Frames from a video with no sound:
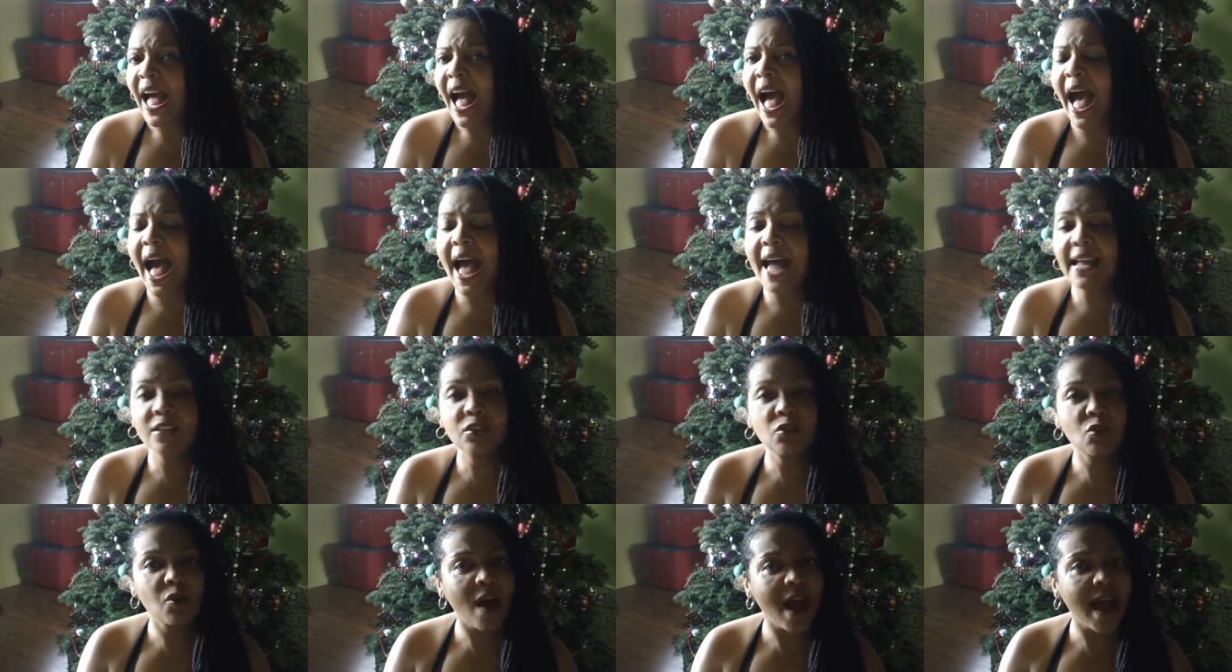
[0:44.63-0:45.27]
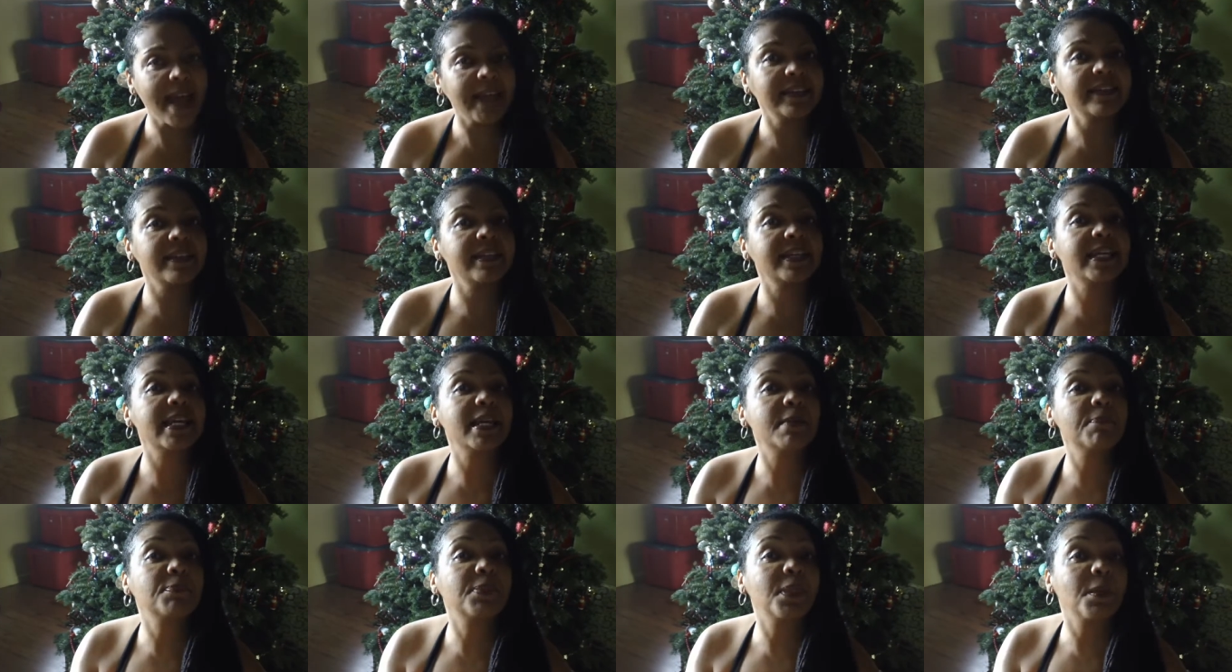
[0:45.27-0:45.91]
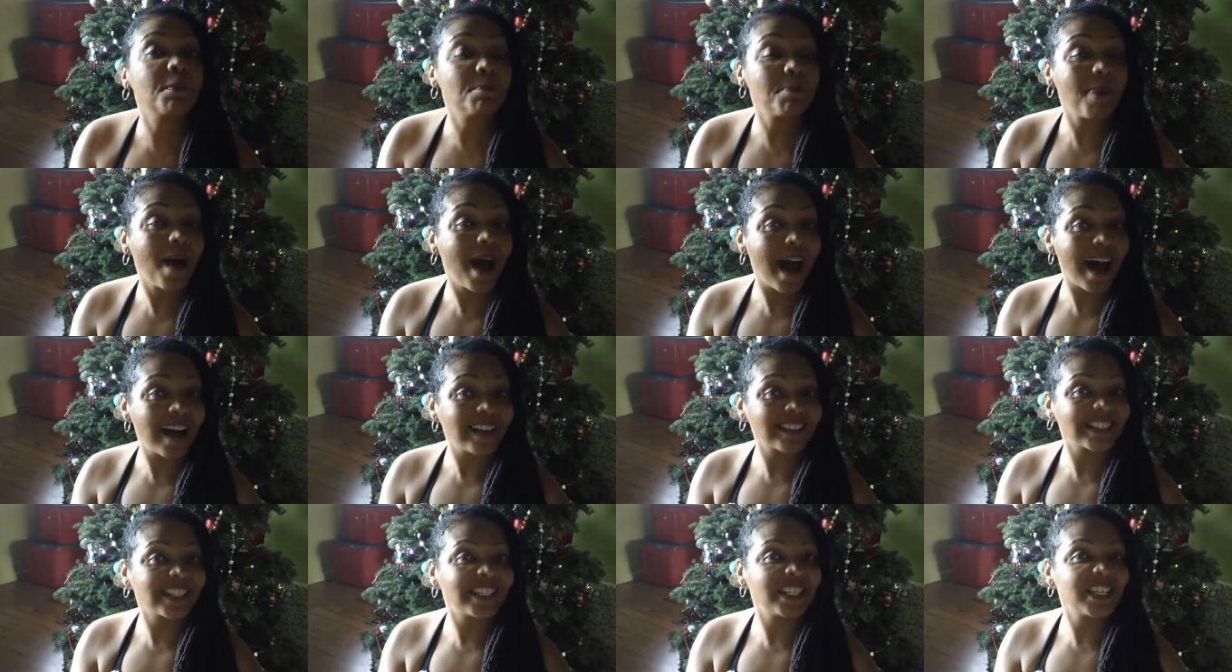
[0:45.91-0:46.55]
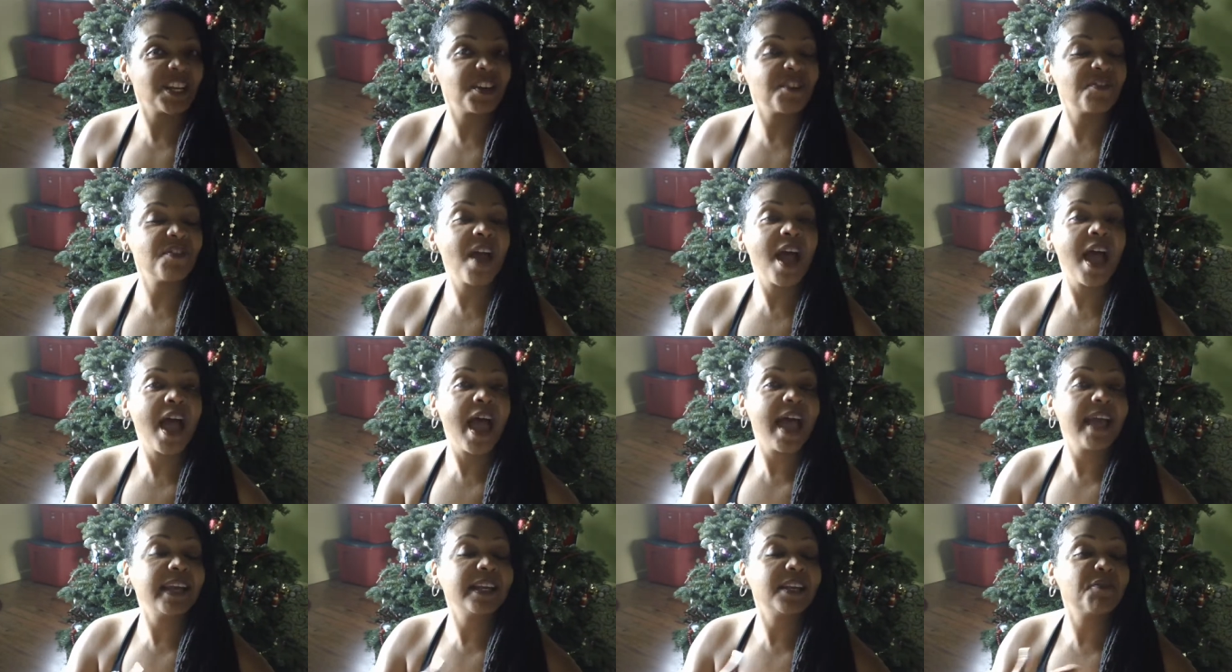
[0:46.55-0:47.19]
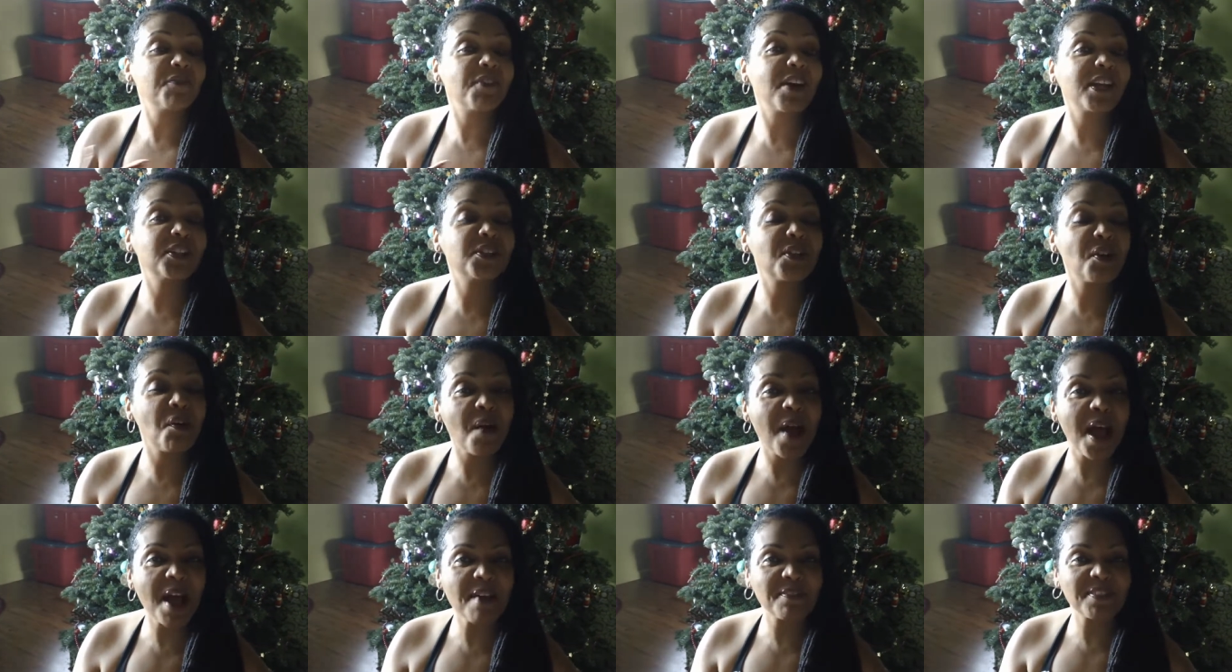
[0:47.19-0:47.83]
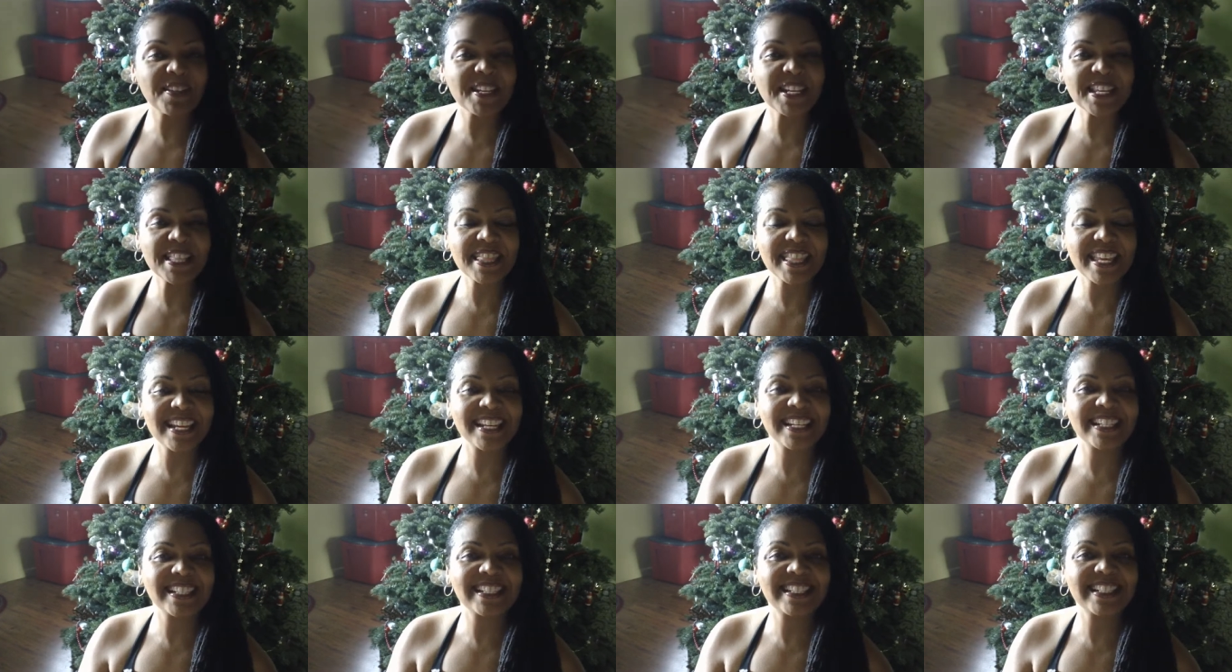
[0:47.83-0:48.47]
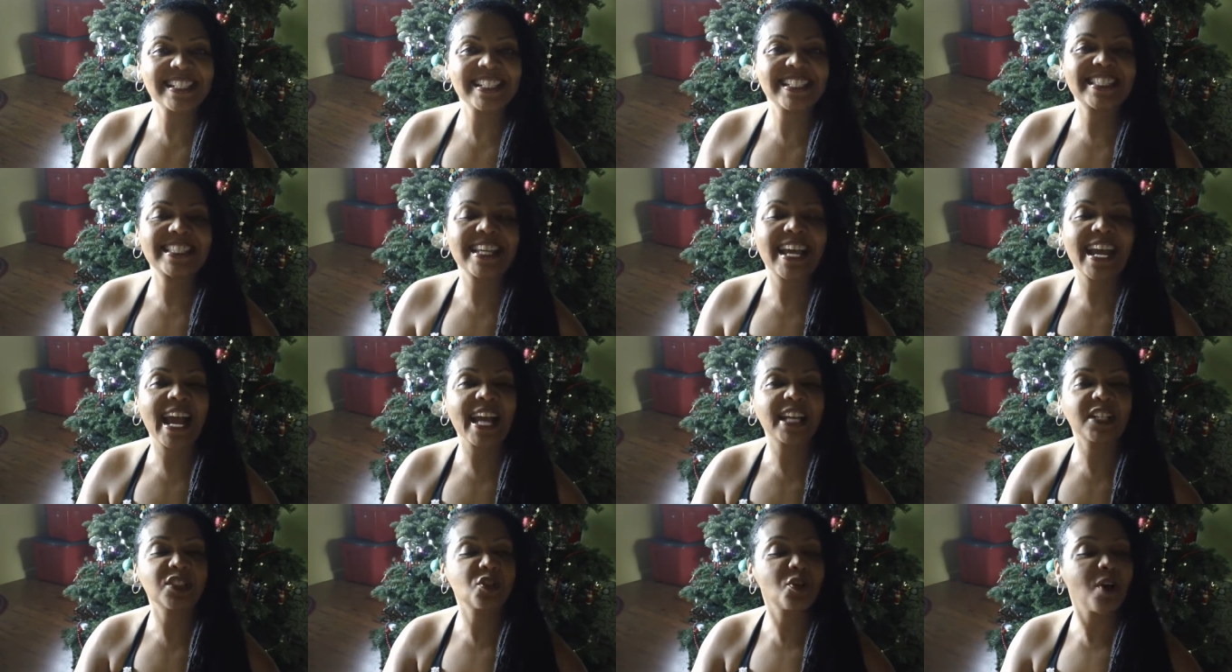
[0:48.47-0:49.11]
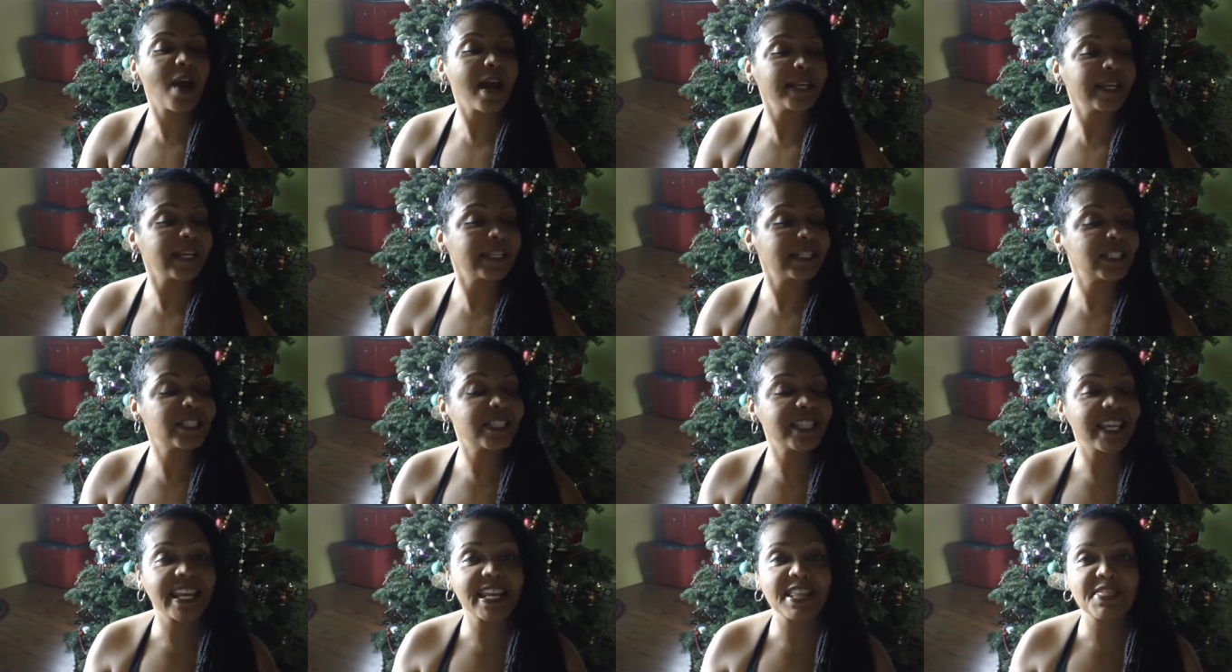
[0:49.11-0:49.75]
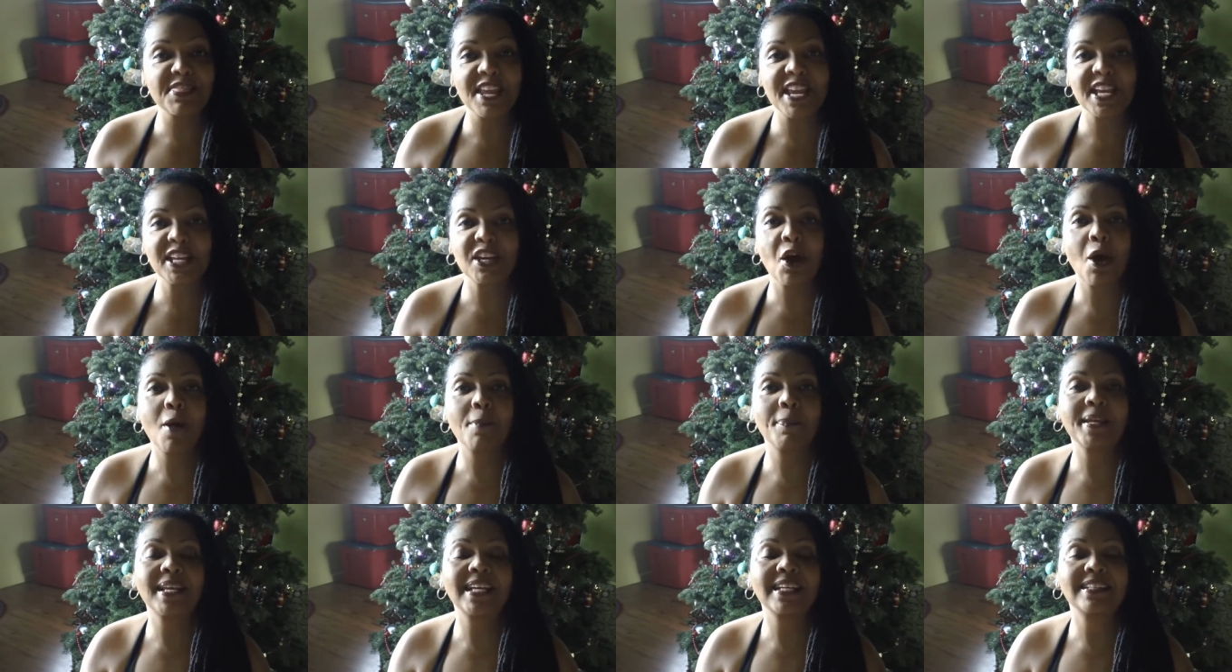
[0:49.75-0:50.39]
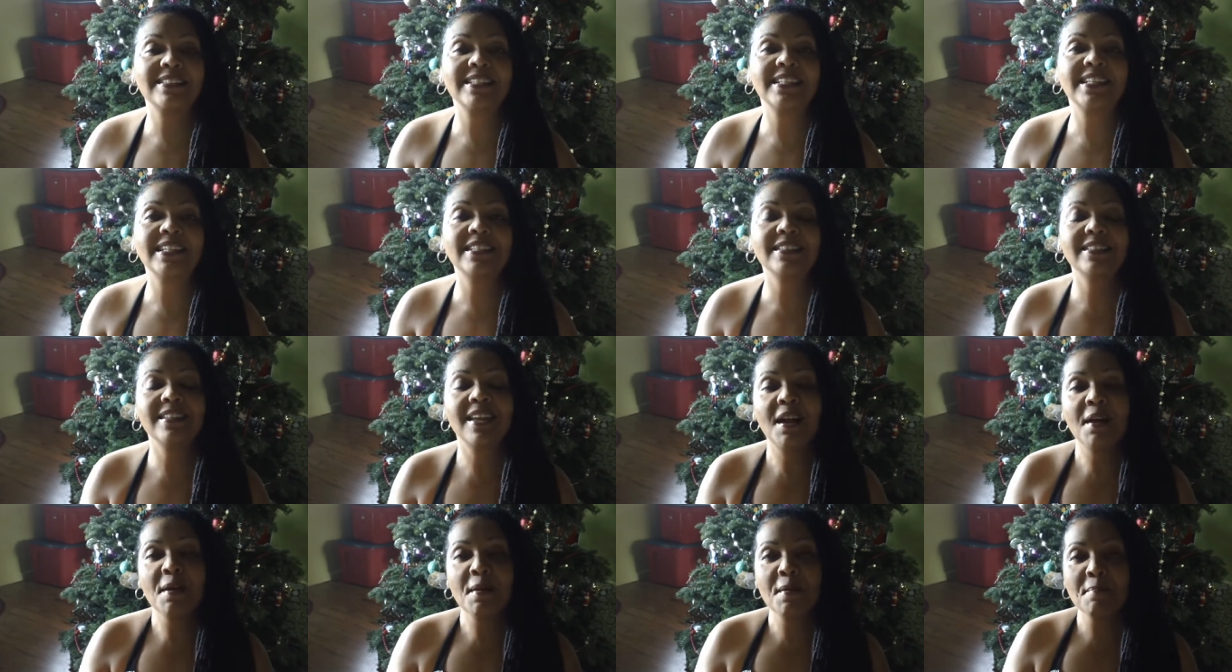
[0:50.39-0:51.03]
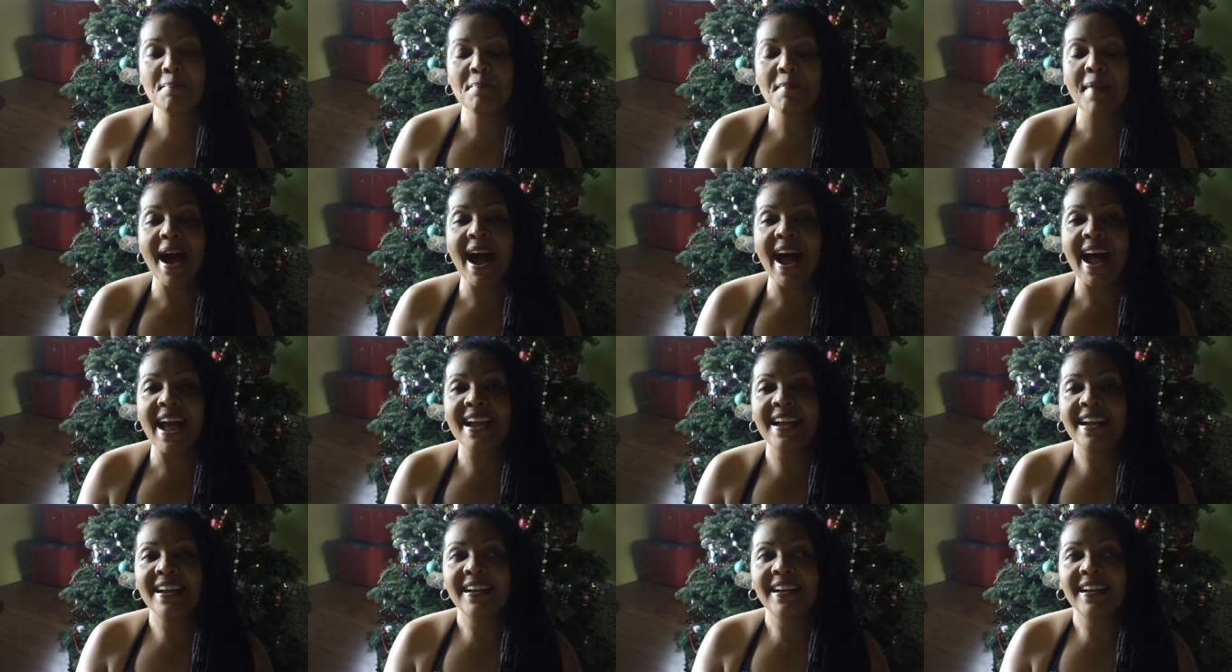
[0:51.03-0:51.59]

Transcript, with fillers: I try to keep them positive and if I don't have anything good to say I try not to say anything at all because it is my